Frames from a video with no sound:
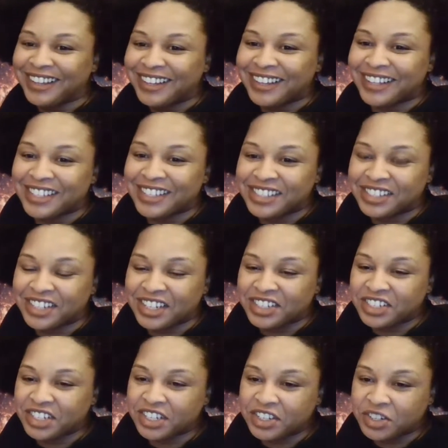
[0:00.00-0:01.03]
Kiss
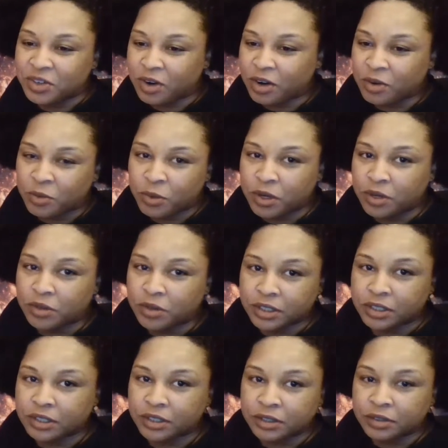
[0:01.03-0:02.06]
JG, you are
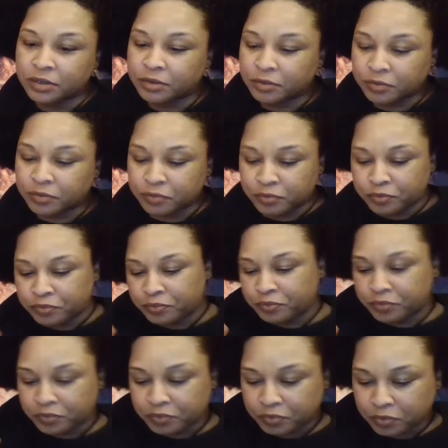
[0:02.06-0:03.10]
welcome.
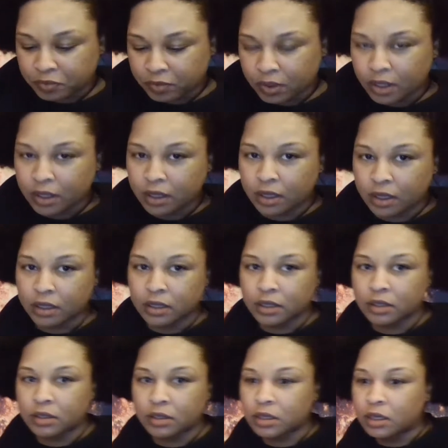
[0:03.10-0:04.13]

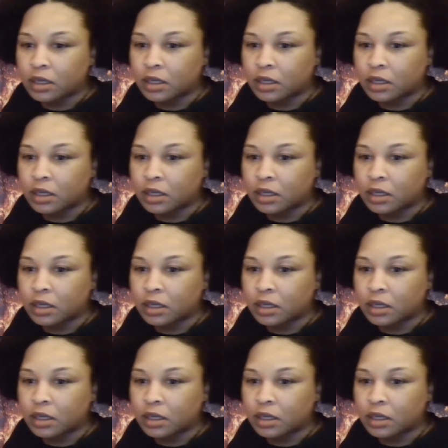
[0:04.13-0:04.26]
And